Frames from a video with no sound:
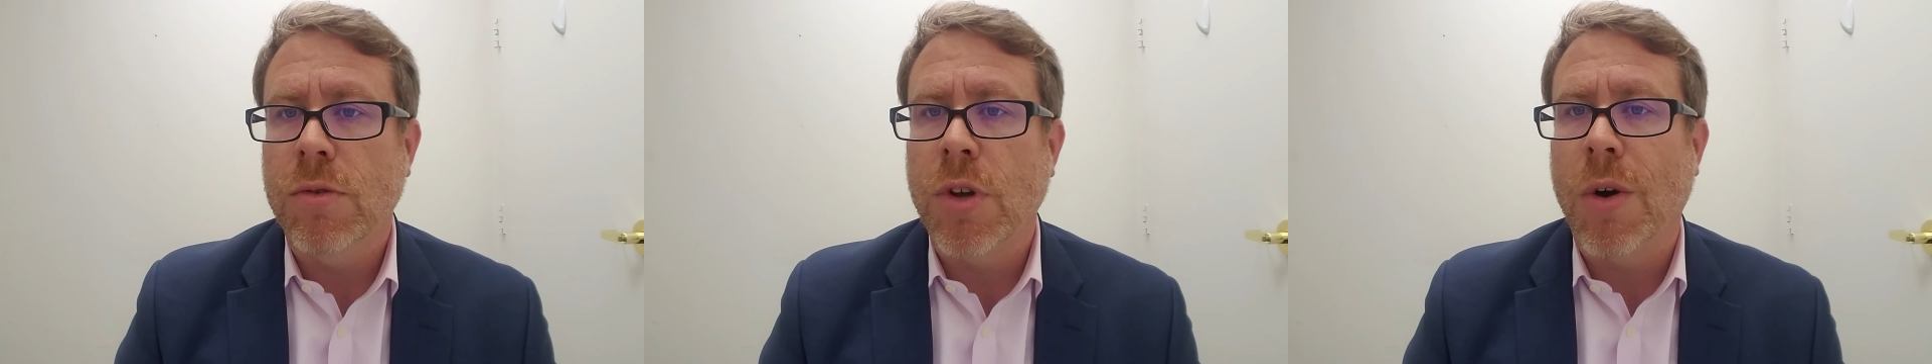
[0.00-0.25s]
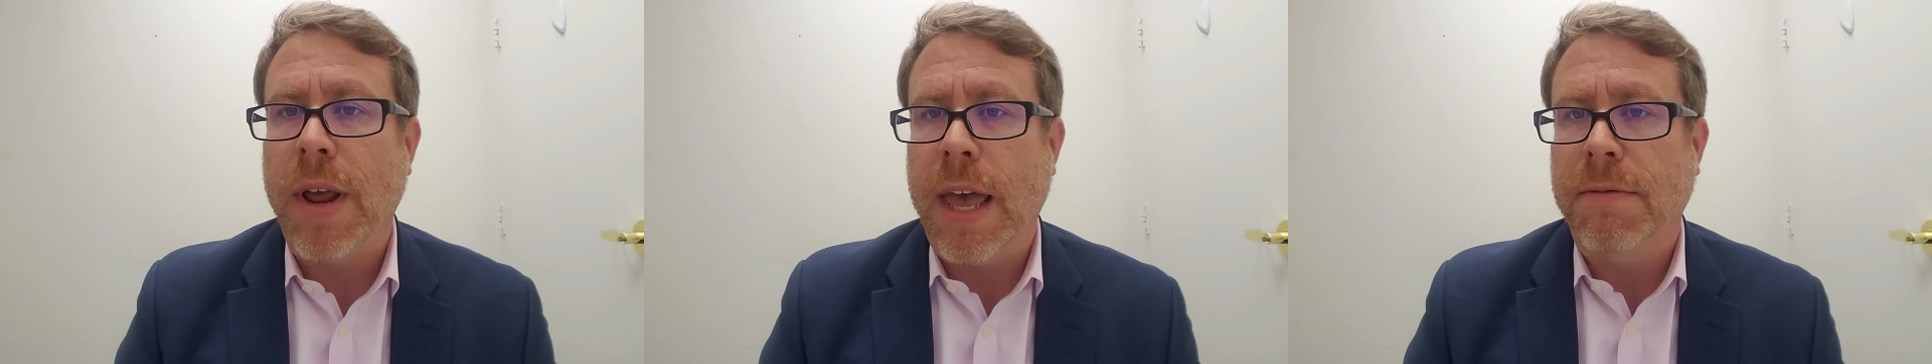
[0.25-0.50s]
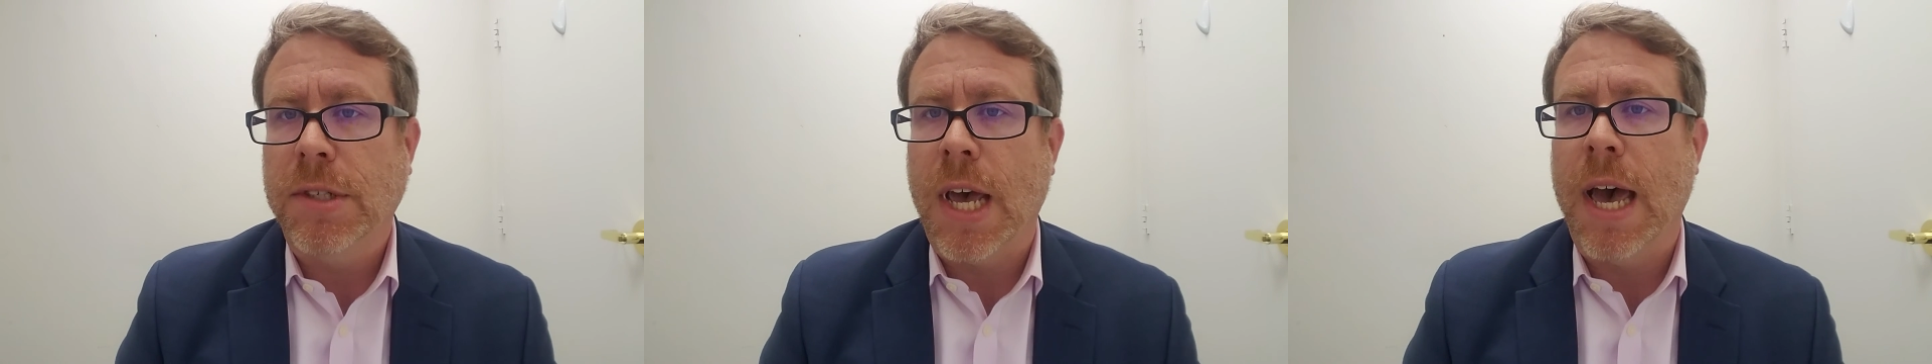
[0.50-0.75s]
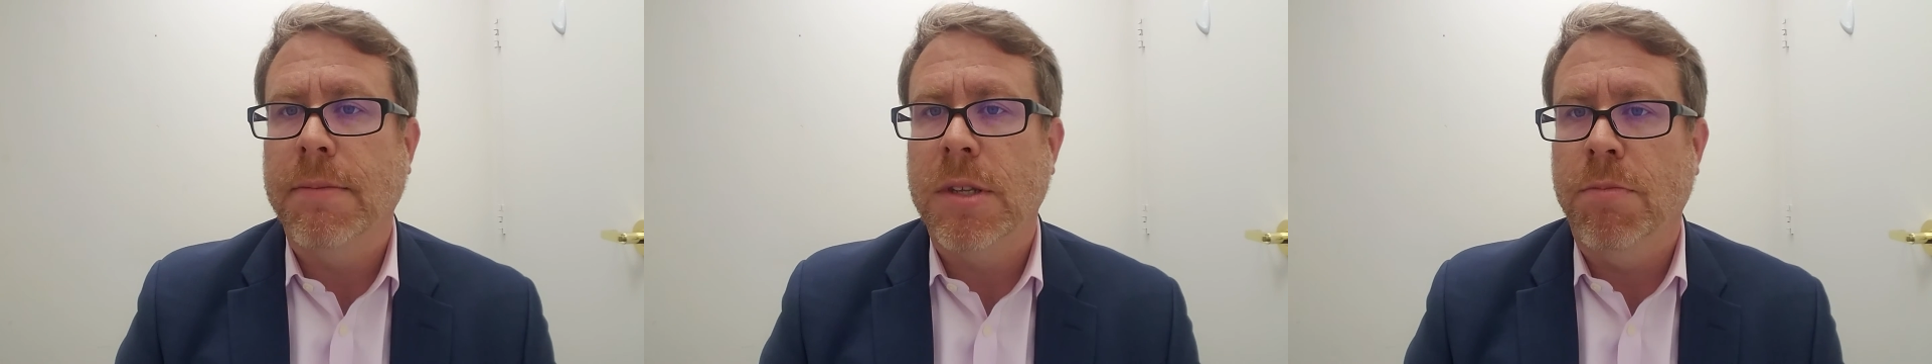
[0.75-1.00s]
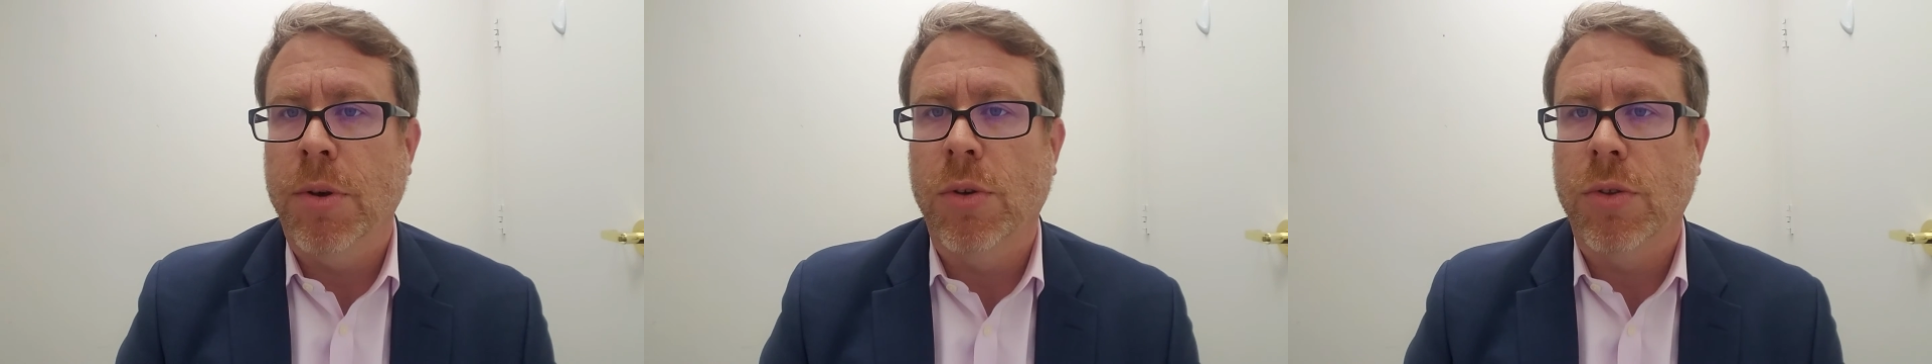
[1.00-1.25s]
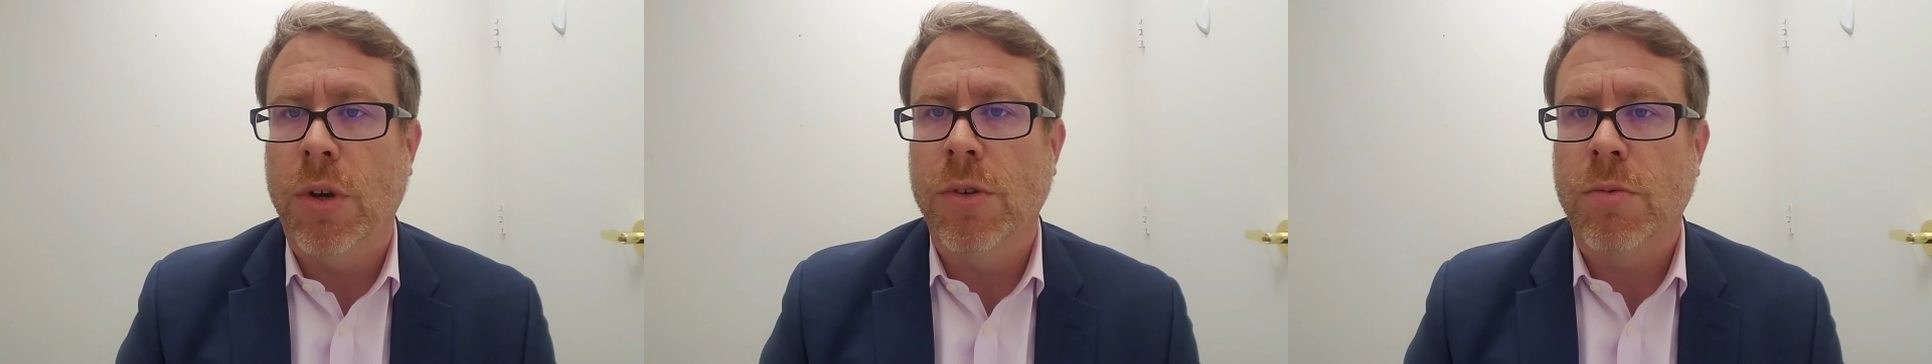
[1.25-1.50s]
you don't have time to
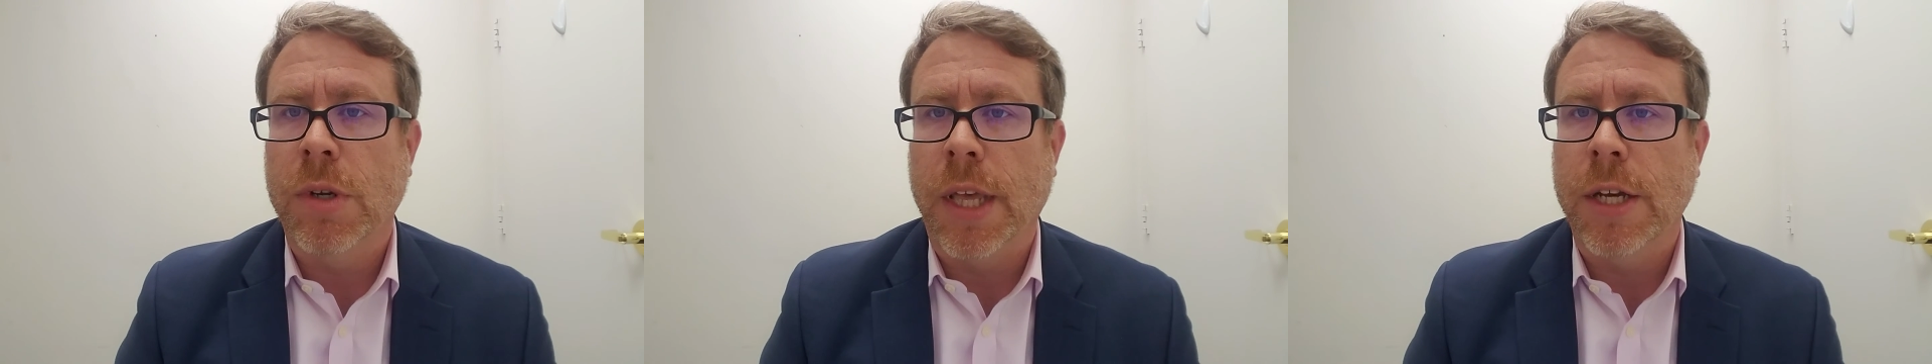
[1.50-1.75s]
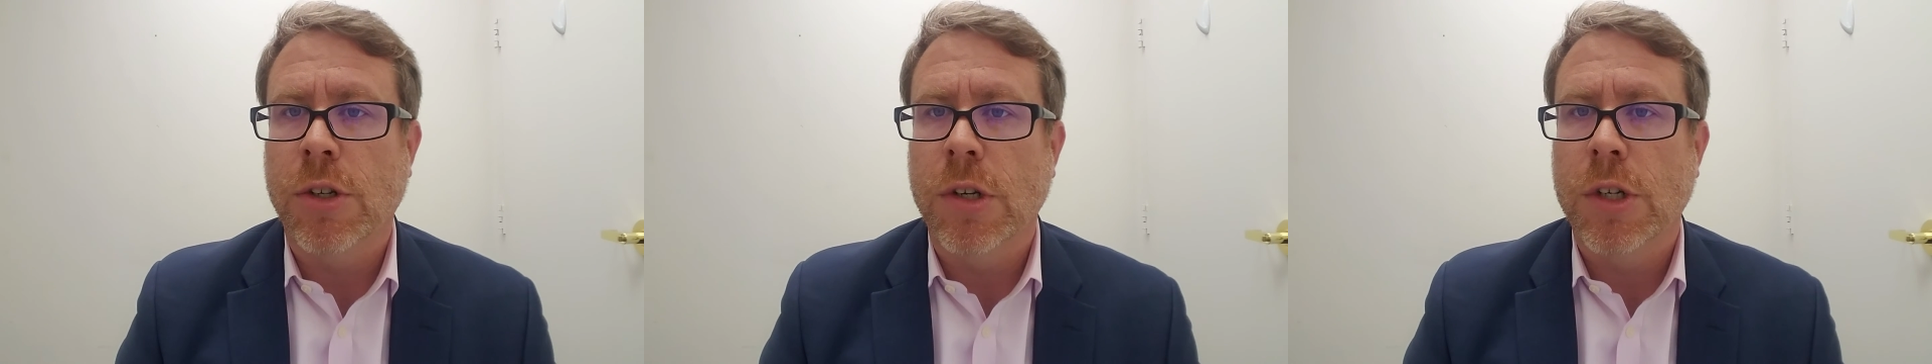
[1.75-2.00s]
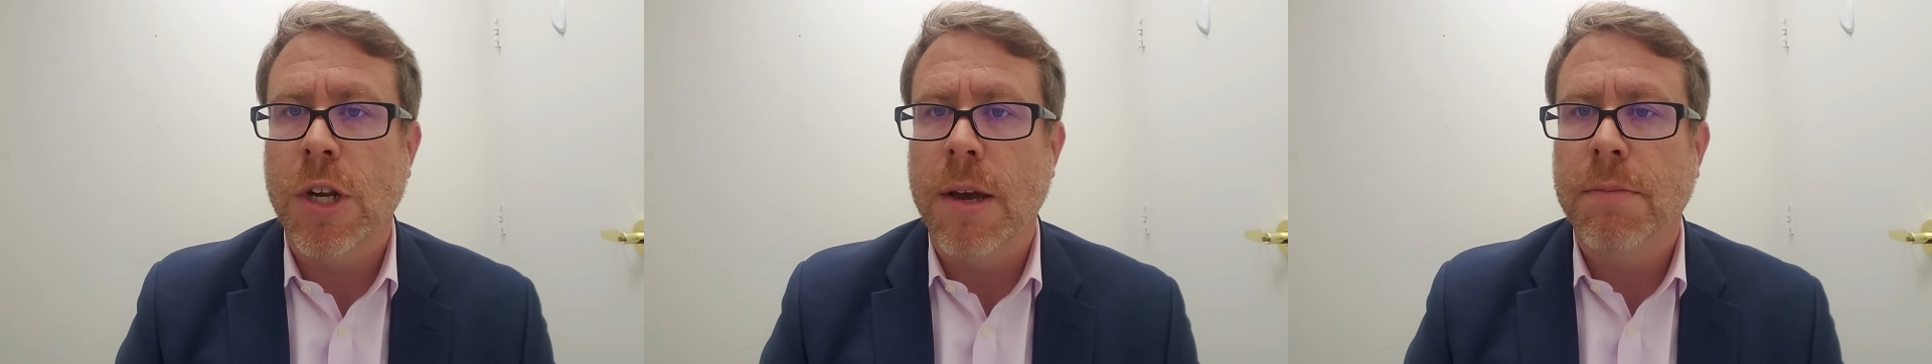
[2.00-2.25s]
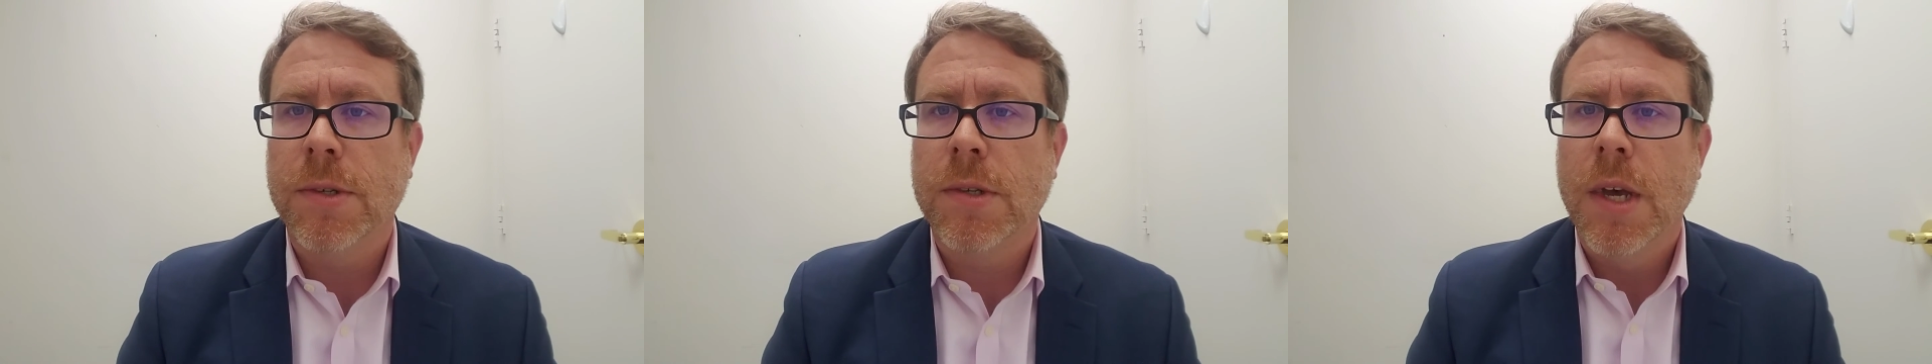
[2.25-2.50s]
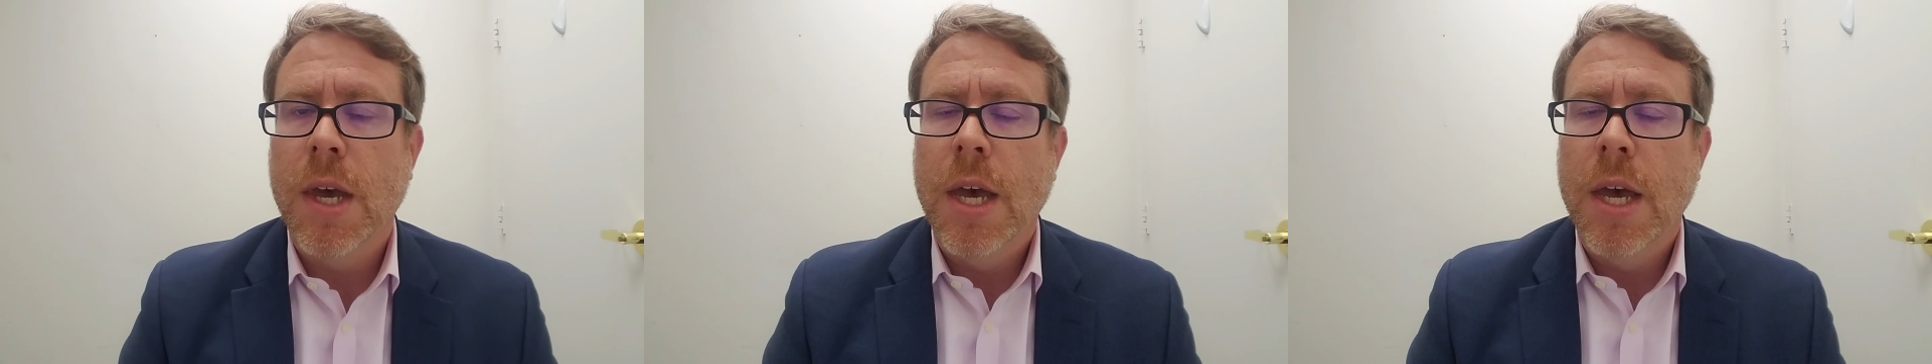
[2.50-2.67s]
build those relationships.